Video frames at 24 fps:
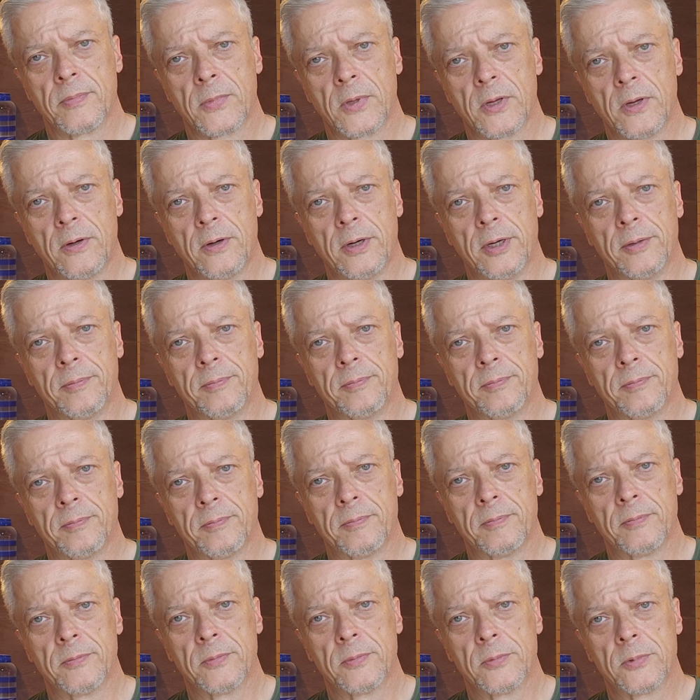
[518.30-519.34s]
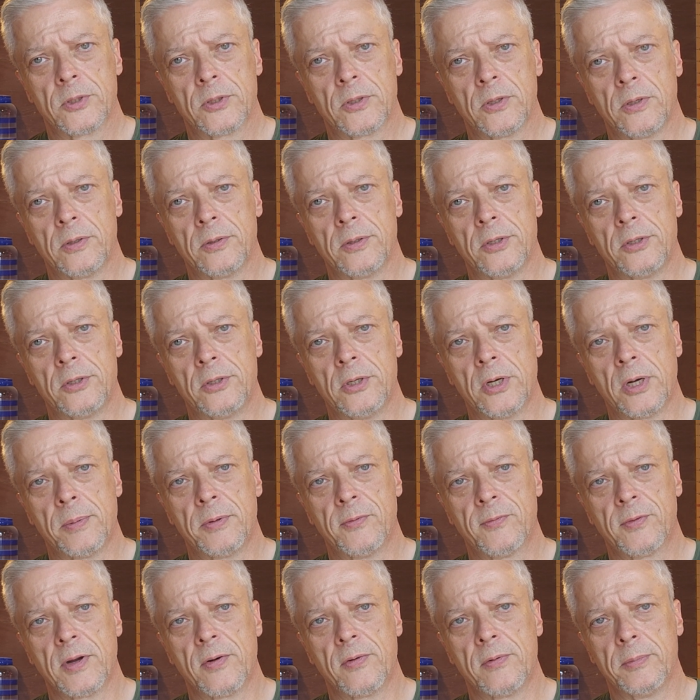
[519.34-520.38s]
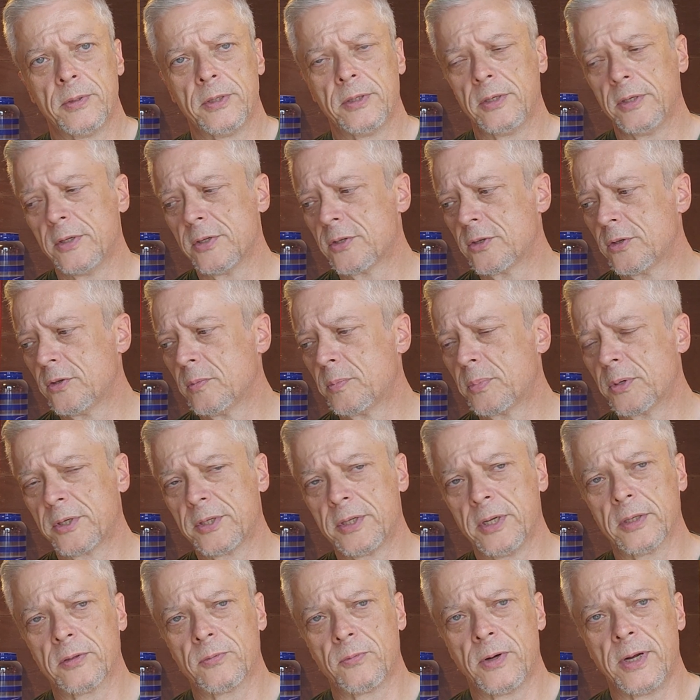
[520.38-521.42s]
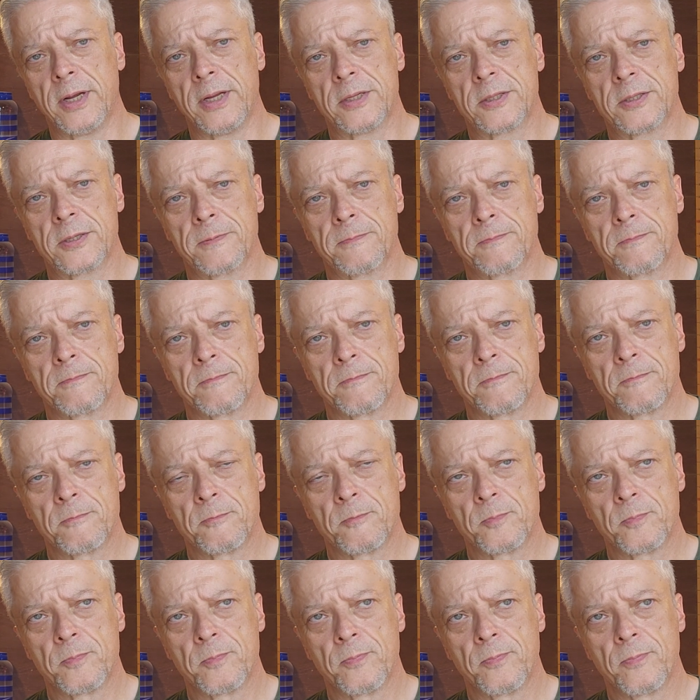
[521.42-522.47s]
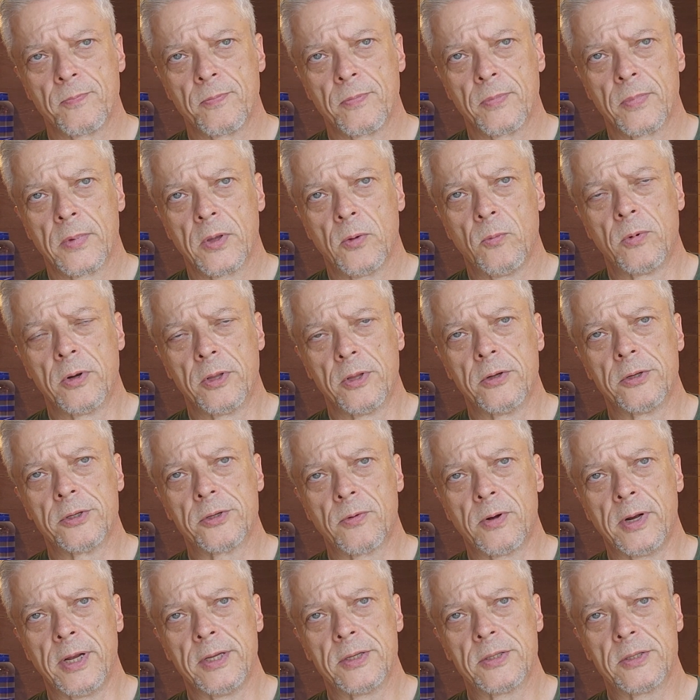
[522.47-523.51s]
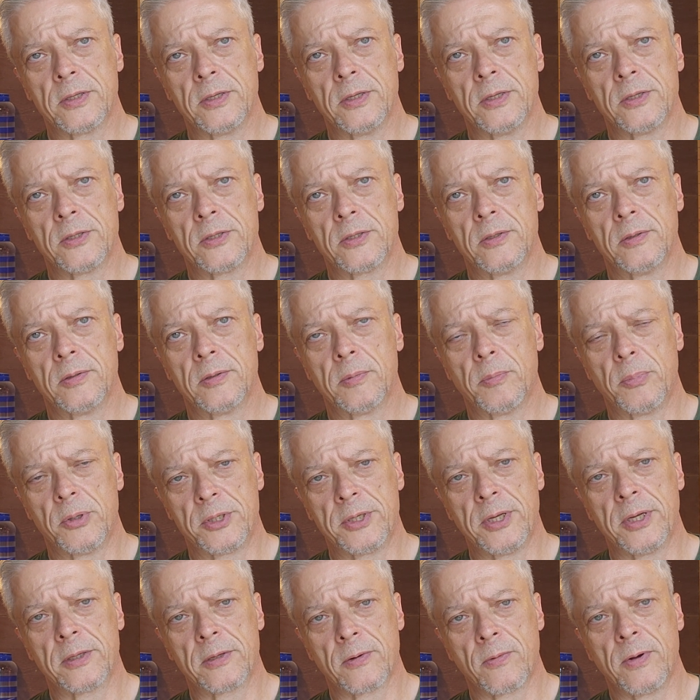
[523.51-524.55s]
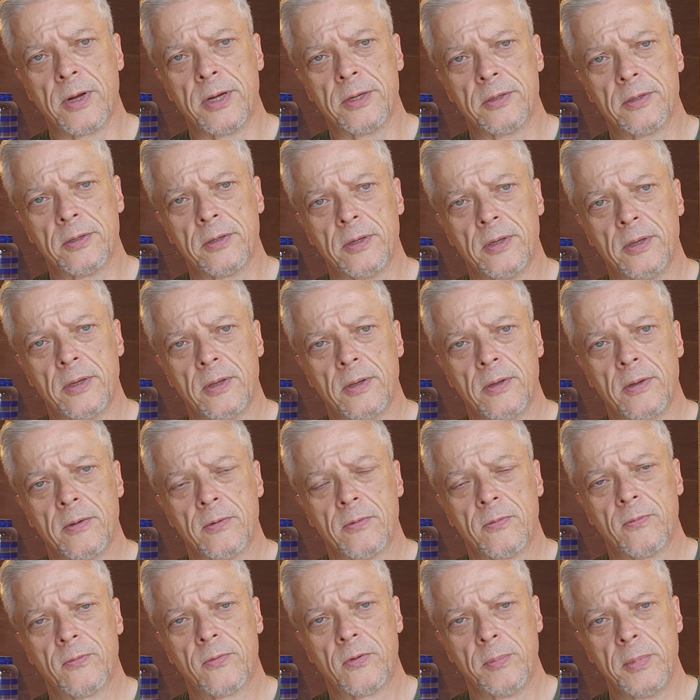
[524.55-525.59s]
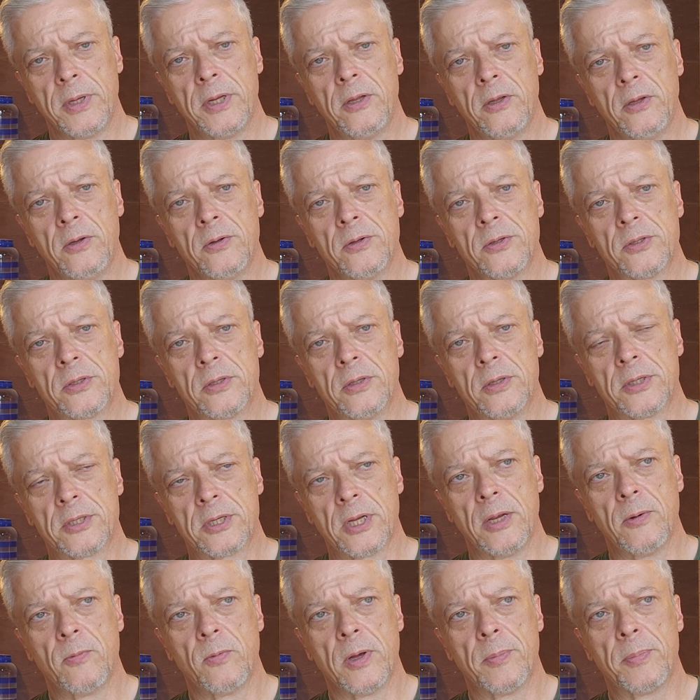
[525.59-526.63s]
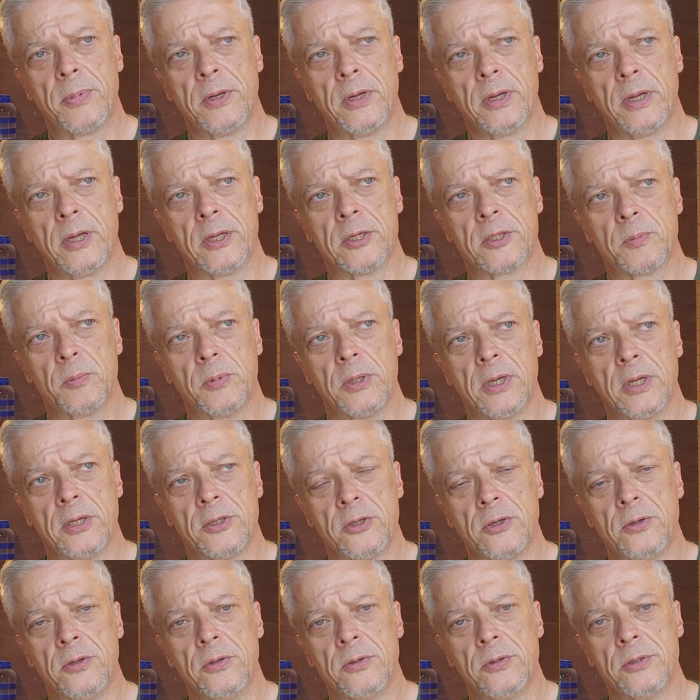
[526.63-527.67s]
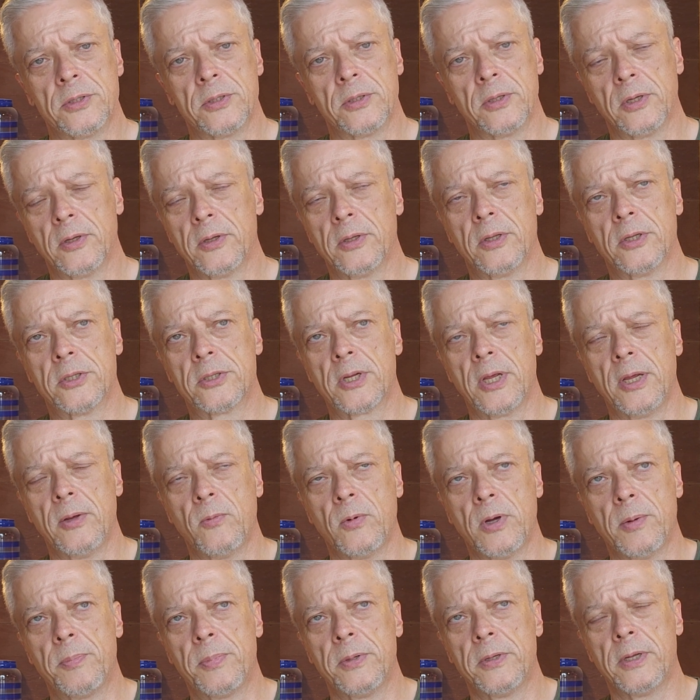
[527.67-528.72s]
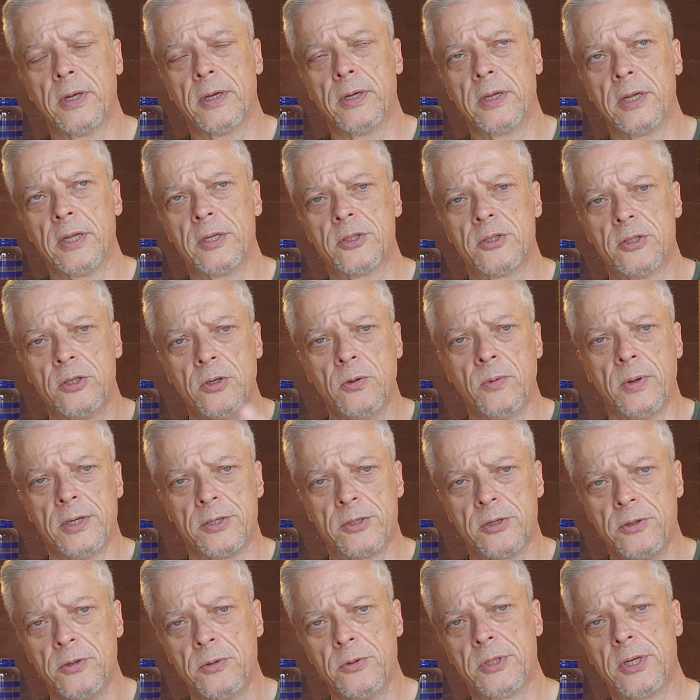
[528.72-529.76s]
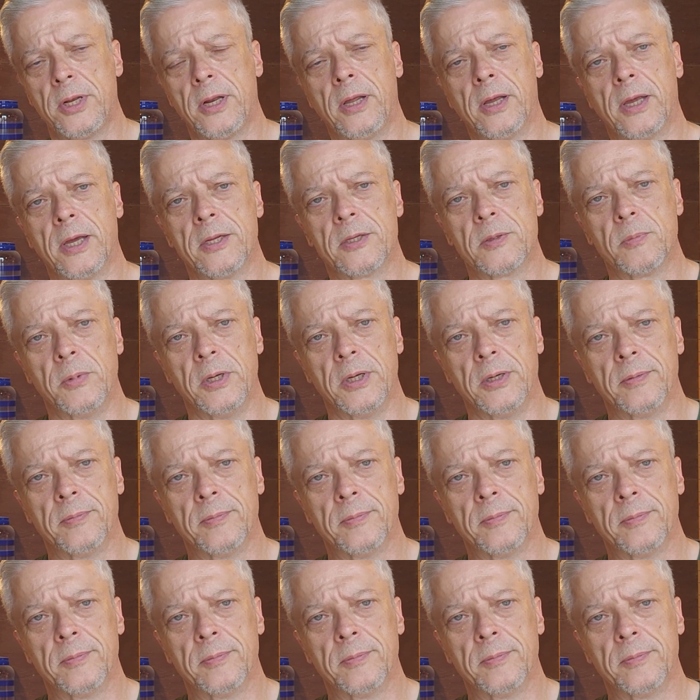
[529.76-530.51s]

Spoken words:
All right. So the job of government is to protect rights. One of those rights is to protect the right for me to use the same weapon against me as you use the same weapon against you as you're using it against me.